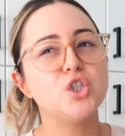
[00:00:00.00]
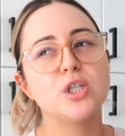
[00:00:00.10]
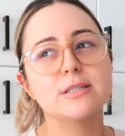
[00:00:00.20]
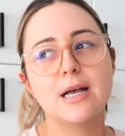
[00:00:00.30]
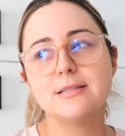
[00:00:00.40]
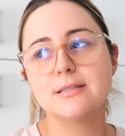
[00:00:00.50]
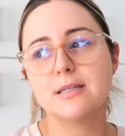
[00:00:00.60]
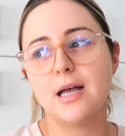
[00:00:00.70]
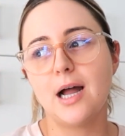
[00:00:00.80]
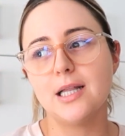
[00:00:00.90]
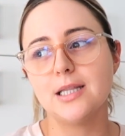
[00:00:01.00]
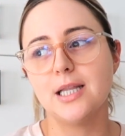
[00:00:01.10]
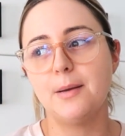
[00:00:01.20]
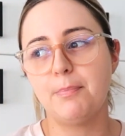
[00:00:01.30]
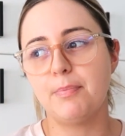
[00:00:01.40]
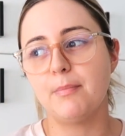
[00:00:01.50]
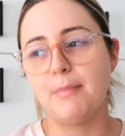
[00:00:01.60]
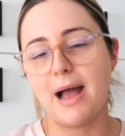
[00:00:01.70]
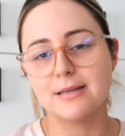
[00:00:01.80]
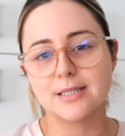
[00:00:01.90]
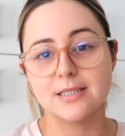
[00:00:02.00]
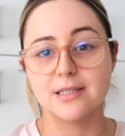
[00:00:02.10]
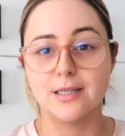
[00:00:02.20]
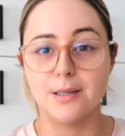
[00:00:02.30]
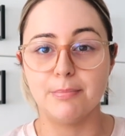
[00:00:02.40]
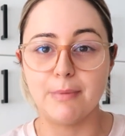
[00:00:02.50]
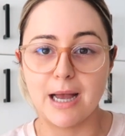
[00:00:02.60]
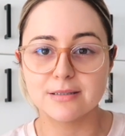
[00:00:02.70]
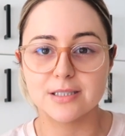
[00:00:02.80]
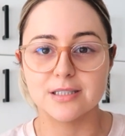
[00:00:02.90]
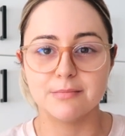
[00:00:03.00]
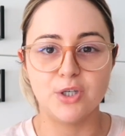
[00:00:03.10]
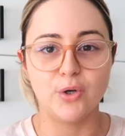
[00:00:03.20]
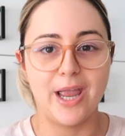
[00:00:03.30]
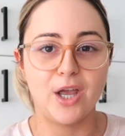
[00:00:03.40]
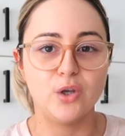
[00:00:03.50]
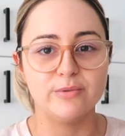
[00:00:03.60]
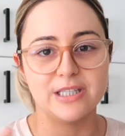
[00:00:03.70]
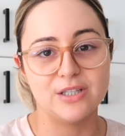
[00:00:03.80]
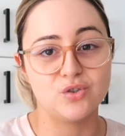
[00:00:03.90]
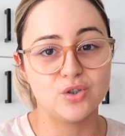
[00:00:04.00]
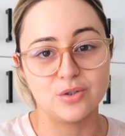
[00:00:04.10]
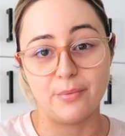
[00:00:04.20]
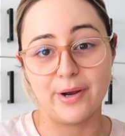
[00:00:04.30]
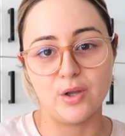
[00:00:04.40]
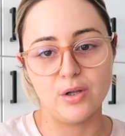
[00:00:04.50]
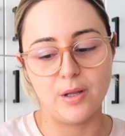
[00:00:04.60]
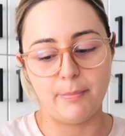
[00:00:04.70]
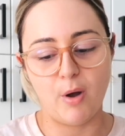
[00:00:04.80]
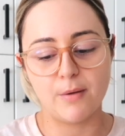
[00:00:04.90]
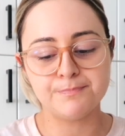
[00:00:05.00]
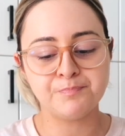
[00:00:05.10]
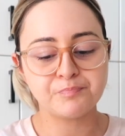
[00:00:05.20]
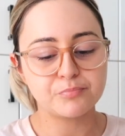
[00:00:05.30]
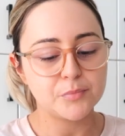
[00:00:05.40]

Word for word: Just cause a lip mask is a lip mask doesn't mean you can't use it as just a regular lip balm.